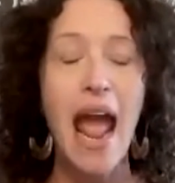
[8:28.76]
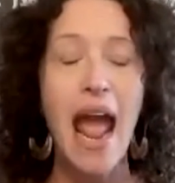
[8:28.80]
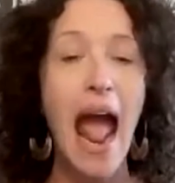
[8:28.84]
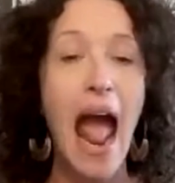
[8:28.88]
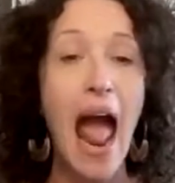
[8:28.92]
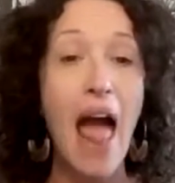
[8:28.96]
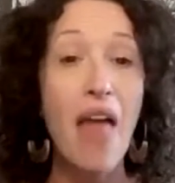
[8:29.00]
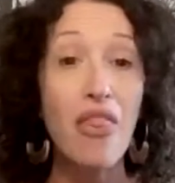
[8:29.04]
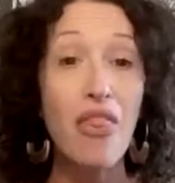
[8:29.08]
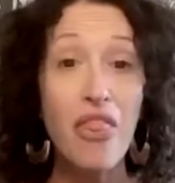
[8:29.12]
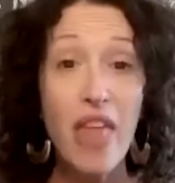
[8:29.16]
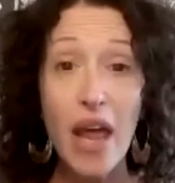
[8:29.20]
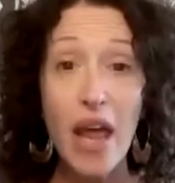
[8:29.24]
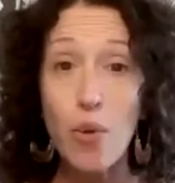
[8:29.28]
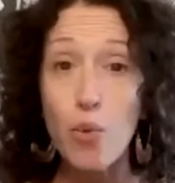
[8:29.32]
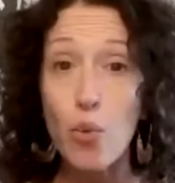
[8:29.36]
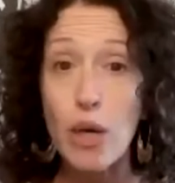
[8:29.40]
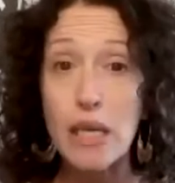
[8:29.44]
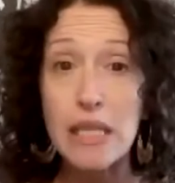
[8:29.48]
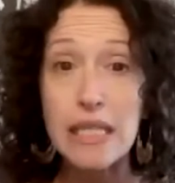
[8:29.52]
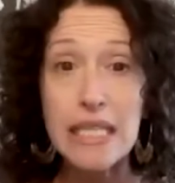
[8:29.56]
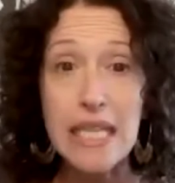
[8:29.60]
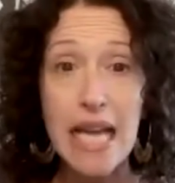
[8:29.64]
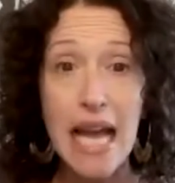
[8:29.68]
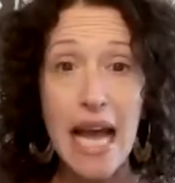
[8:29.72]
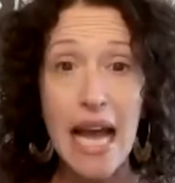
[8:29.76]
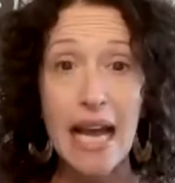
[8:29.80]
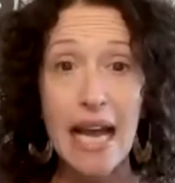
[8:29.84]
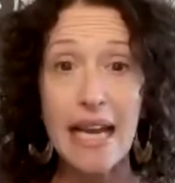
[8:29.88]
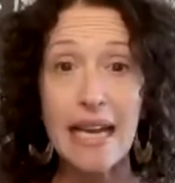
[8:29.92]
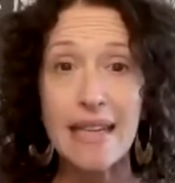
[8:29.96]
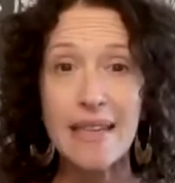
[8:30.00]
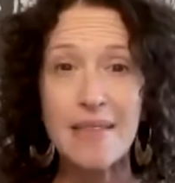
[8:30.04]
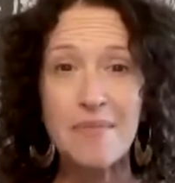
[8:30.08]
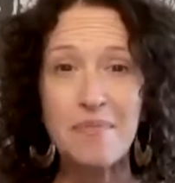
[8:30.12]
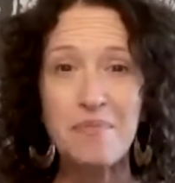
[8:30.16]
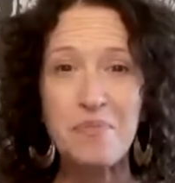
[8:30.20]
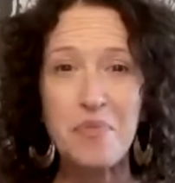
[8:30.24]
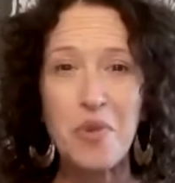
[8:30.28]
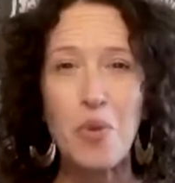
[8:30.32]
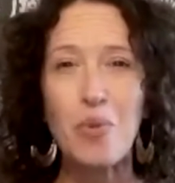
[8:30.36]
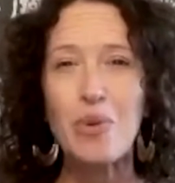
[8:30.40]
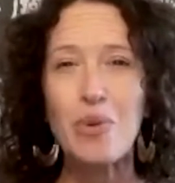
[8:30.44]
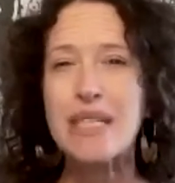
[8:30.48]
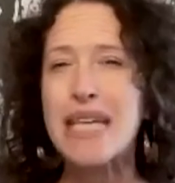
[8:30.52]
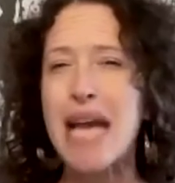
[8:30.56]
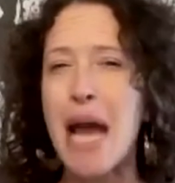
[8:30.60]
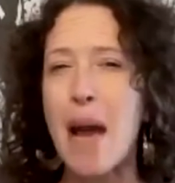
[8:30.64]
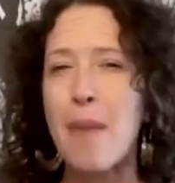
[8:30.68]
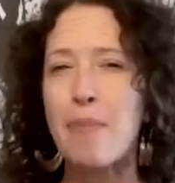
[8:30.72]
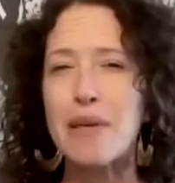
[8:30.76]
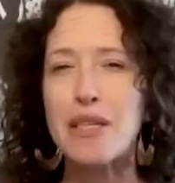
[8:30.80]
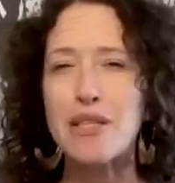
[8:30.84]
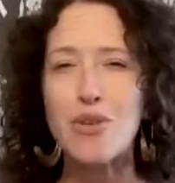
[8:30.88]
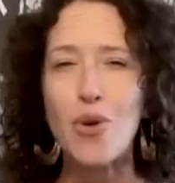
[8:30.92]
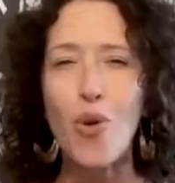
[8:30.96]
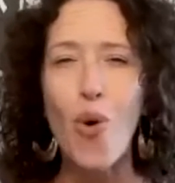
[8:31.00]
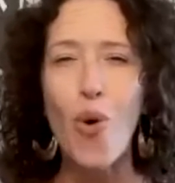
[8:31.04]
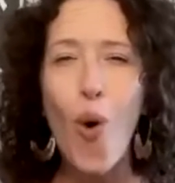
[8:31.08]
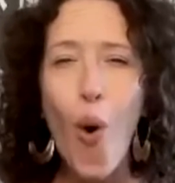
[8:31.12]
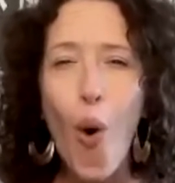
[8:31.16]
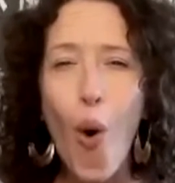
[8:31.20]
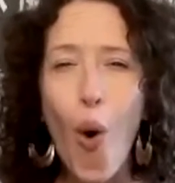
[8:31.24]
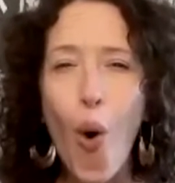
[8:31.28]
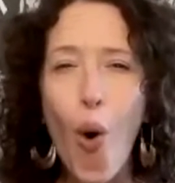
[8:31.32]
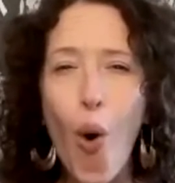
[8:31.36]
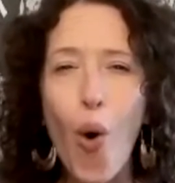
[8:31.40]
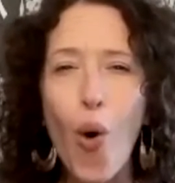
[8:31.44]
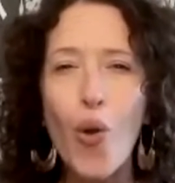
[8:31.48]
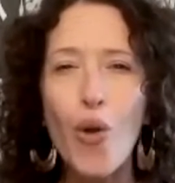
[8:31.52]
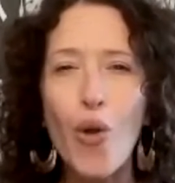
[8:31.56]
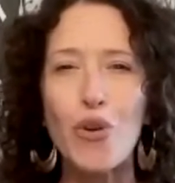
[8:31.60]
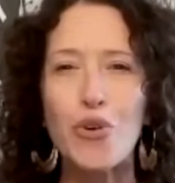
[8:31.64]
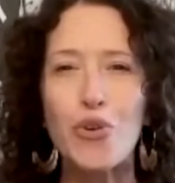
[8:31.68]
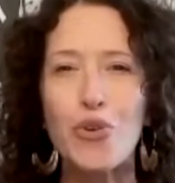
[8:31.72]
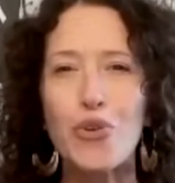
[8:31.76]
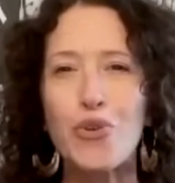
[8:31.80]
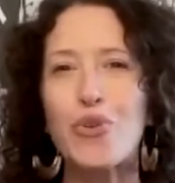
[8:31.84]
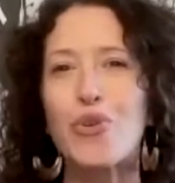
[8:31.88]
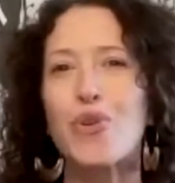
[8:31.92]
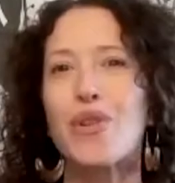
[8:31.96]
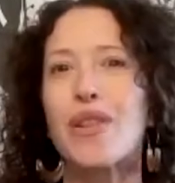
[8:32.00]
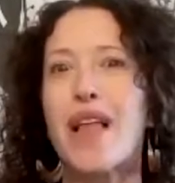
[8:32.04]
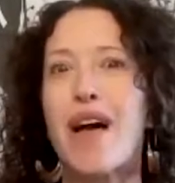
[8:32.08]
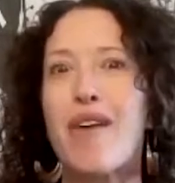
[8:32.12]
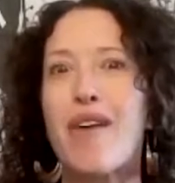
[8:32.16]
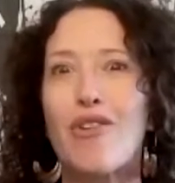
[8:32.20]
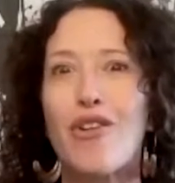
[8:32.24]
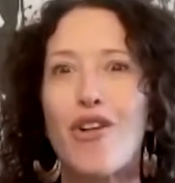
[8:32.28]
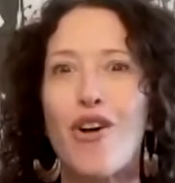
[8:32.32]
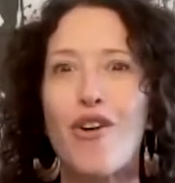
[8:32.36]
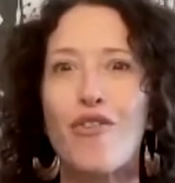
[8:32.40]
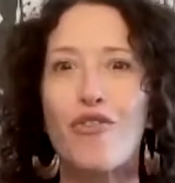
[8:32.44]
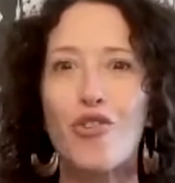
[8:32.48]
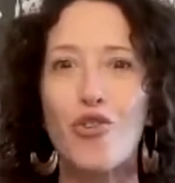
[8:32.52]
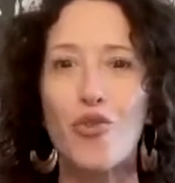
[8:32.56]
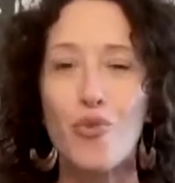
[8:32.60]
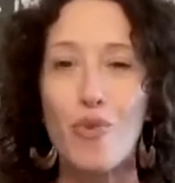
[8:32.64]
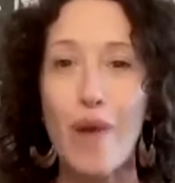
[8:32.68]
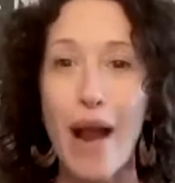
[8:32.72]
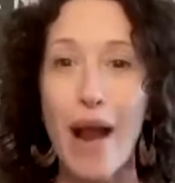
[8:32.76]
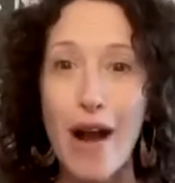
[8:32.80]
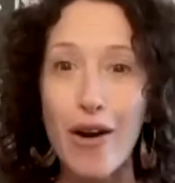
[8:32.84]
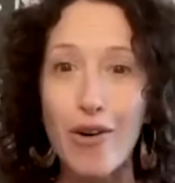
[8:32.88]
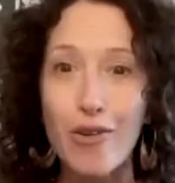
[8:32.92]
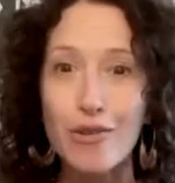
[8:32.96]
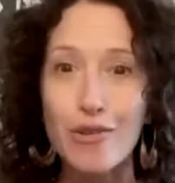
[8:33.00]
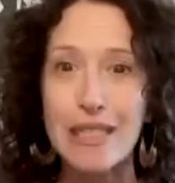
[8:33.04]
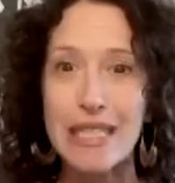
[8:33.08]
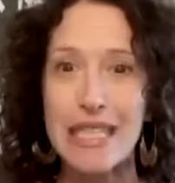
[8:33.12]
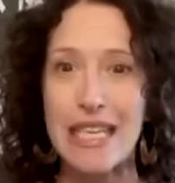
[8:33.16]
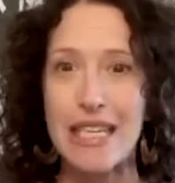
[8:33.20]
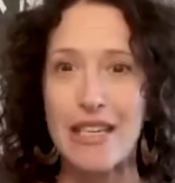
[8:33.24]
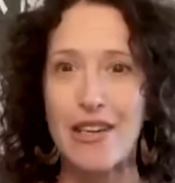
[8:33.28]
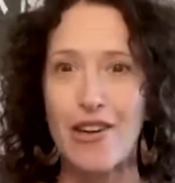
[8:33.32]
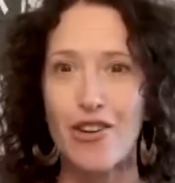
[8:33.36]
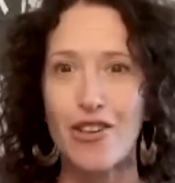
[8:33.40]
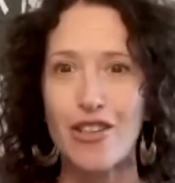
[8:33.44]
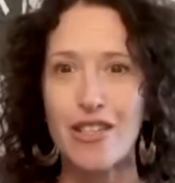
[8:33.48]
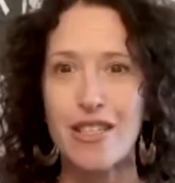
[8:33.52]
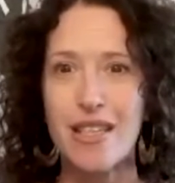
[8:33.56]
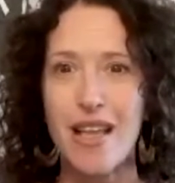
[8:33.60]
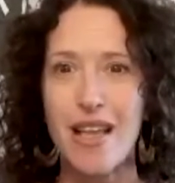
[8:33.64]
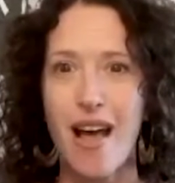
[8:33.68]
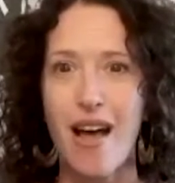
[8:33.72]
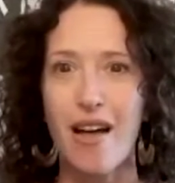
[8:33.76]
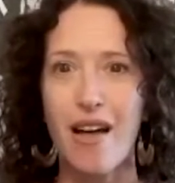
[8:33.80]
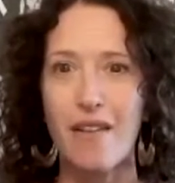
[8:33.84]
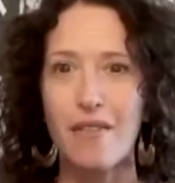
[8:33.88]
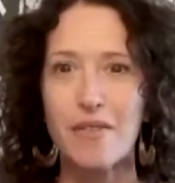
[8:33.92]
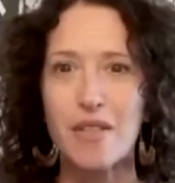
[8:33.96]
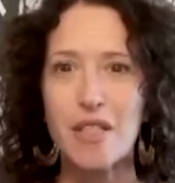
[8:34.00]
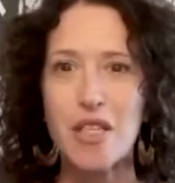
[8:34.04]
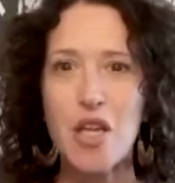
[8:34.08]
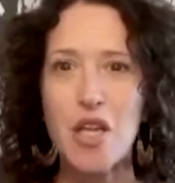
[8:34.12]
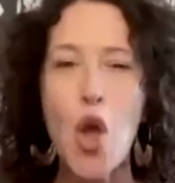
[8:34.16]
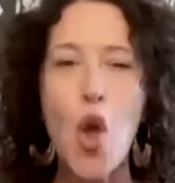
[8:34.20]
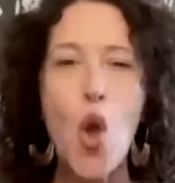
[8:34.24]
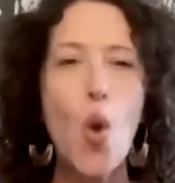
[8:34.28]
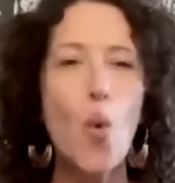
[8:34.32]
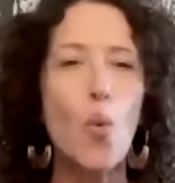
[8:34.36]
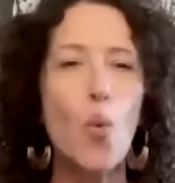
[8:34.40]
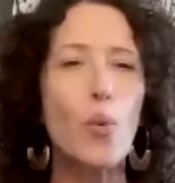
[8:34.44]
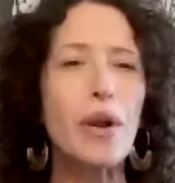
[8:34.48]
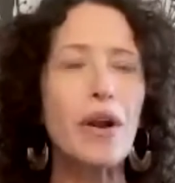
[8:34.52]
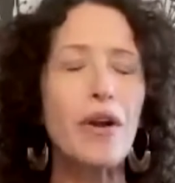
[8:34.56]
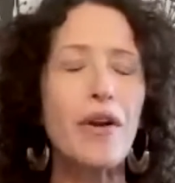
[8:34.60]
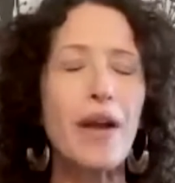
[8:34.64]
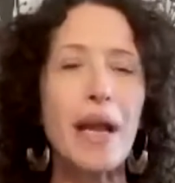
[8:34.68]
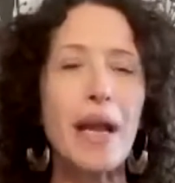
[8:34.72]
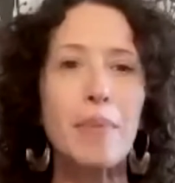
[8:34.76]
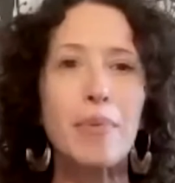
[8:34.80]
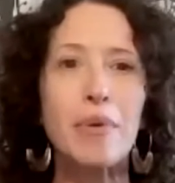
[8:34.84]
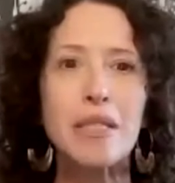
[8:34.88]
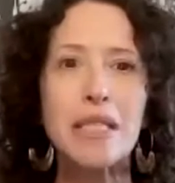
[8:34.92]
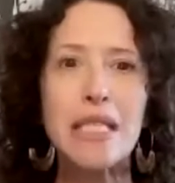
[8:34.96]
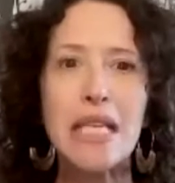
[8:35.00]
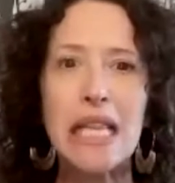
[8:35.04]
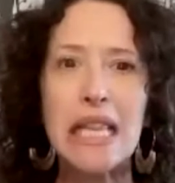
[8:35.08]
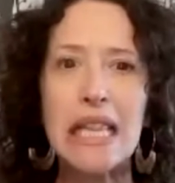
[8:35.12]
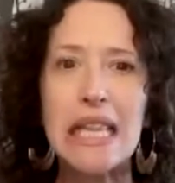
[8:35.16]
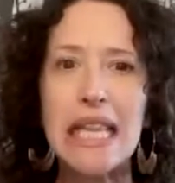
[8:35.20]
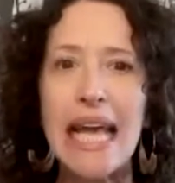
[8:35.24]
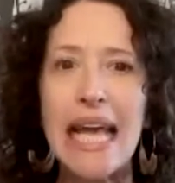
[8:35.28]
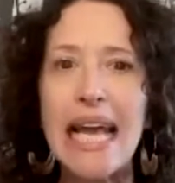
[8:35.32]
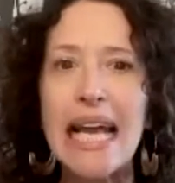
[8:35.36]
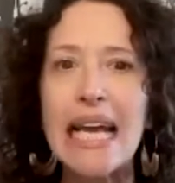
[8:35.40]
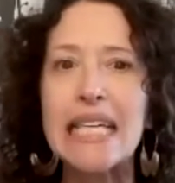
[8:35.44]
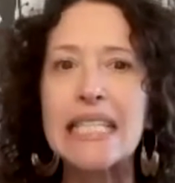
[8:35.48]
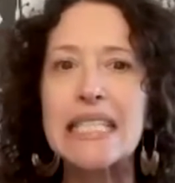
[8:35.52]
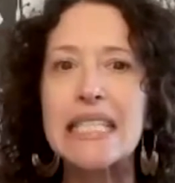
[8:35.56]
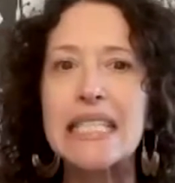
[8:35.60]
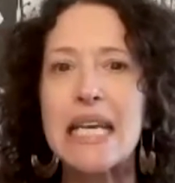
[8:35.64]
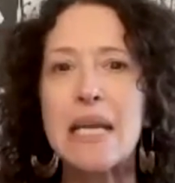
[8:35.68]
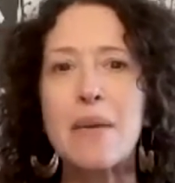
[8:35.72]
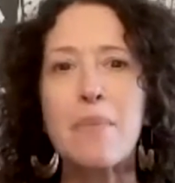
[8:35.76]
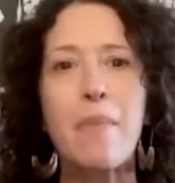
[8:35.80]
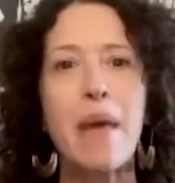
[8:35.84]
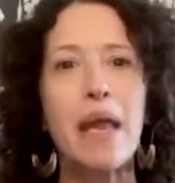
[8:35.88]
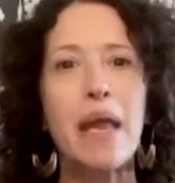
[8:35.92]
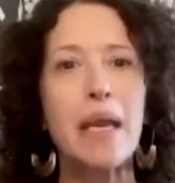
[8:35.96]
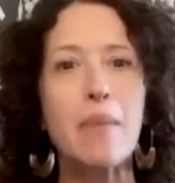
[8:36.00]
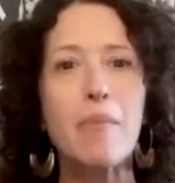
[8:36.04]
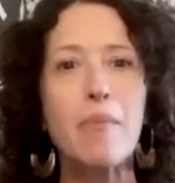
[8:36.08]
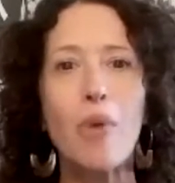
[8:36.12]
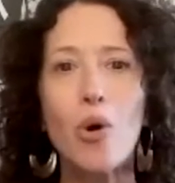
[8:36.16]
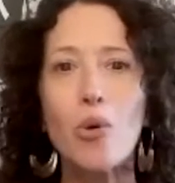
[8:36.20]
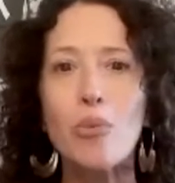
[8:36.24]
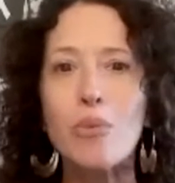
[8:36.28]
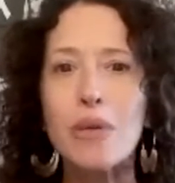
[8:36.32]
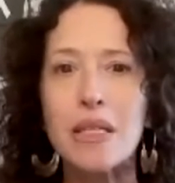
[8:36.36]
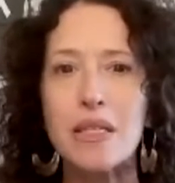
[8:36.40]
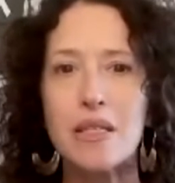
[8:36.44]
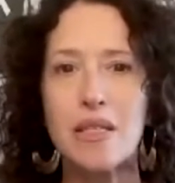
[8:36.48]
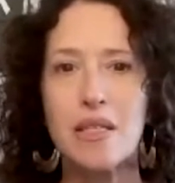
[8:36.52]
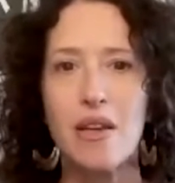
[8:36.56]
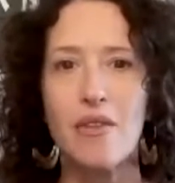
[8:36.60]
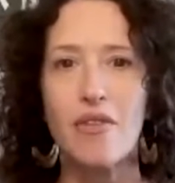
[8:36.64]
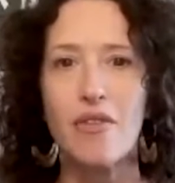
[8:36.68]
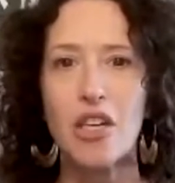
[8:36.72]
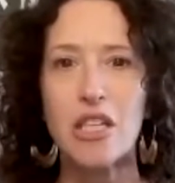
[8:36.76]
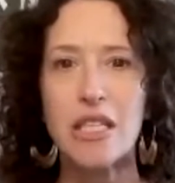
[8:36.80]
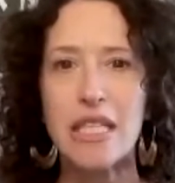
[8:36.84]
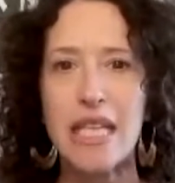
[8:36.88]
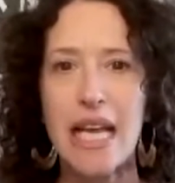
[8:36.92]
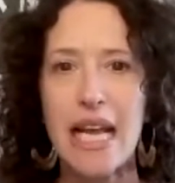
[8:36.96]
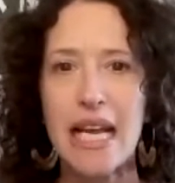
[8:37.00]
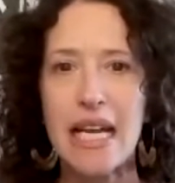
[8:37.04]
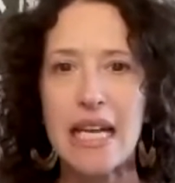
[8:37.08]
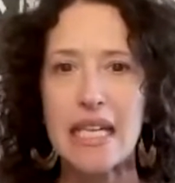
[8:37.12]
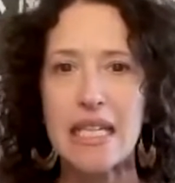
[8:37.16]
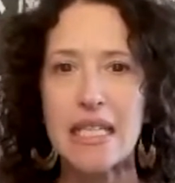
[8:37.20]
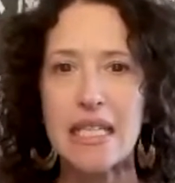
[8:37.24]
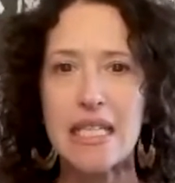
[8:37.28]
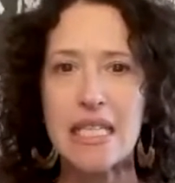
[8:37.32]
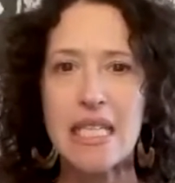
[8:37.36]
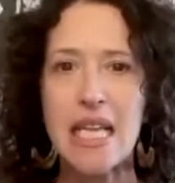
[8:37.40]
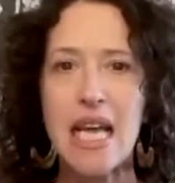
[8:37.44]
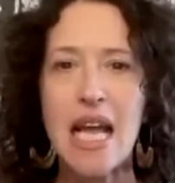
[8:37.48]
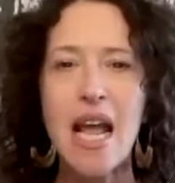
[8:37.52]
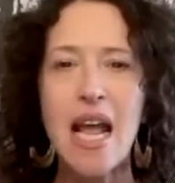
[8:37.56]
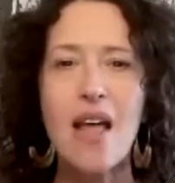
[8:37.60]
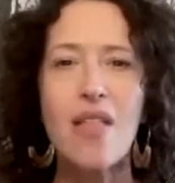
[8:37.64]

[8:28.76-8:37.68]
And then one day, we tap into a whole new level of ground in ourselves. We are able to land in many moments of our days.